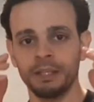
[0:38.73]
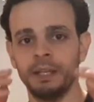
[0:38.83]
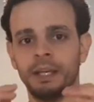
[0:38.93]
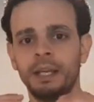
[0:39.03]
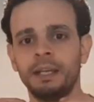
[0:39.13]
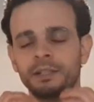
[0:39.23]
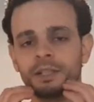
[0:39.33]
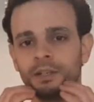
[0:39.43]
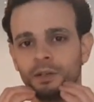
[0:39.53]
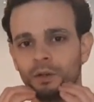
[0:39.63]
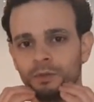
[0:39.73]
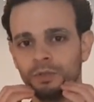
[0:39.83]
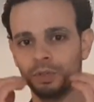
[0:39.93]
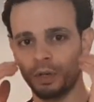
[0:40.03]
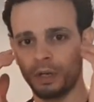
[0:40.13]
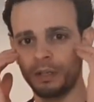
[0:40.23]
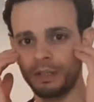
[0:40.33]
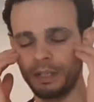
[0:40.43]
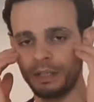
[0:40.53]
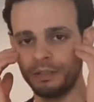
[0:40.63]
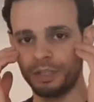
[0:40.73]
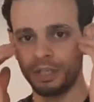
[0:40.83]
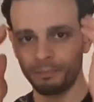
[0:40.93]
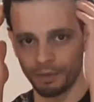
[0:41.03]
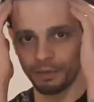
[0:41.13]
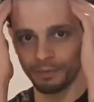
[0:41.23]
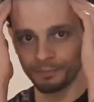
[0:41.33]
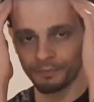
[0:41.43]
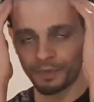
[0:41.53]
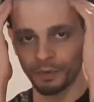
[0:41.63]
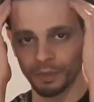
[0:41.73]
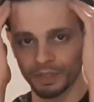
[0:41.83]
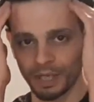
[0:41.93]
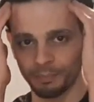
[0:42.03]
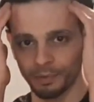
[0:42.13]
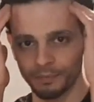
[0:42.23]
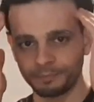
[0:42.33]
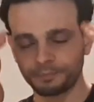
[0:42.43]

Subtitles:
The hands can go jaw, cheekbone, or temple.